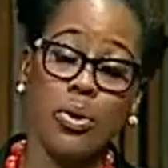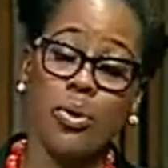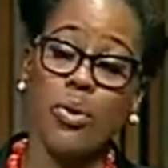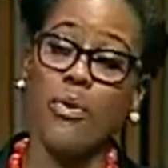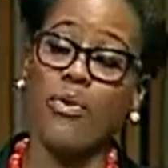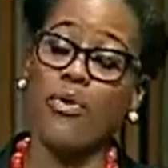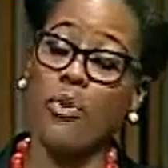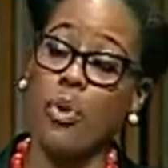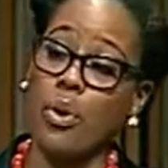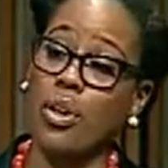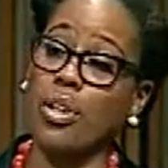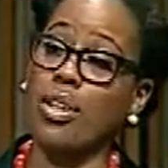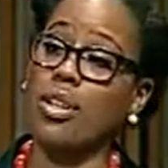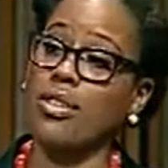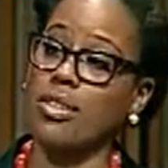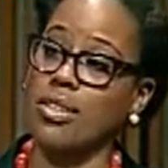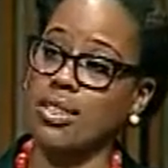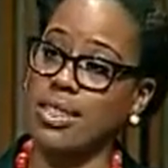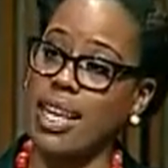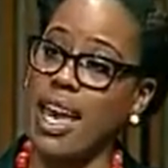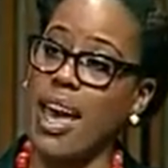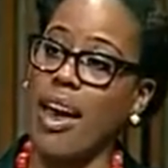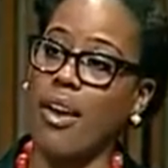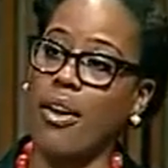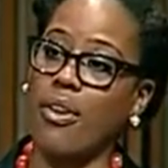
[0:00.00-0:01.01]
for
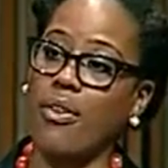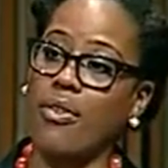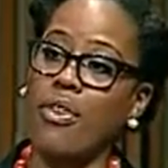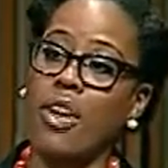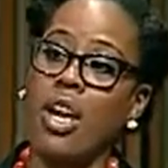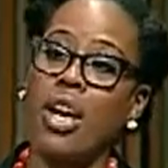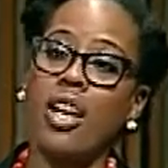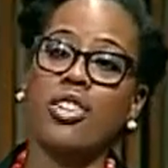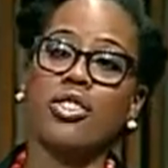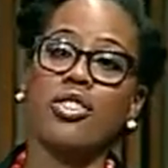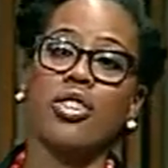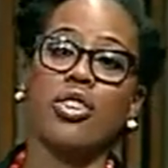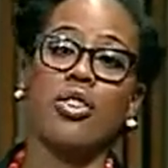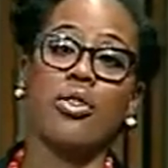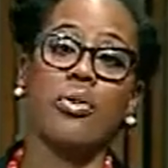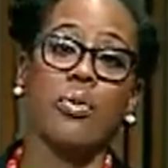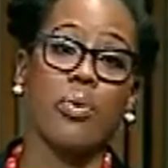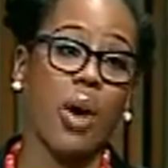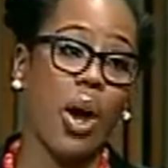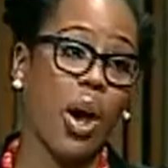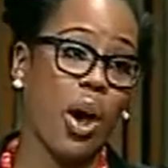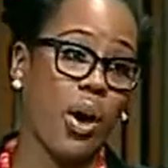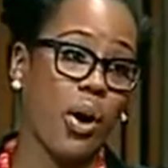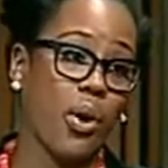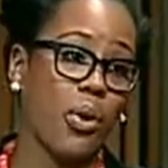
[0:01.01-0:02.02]
yourself to
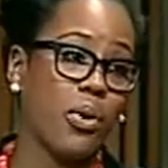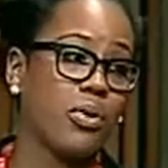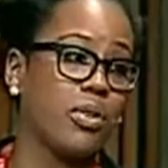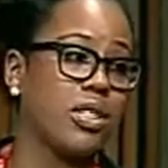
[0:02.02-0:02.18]
grow,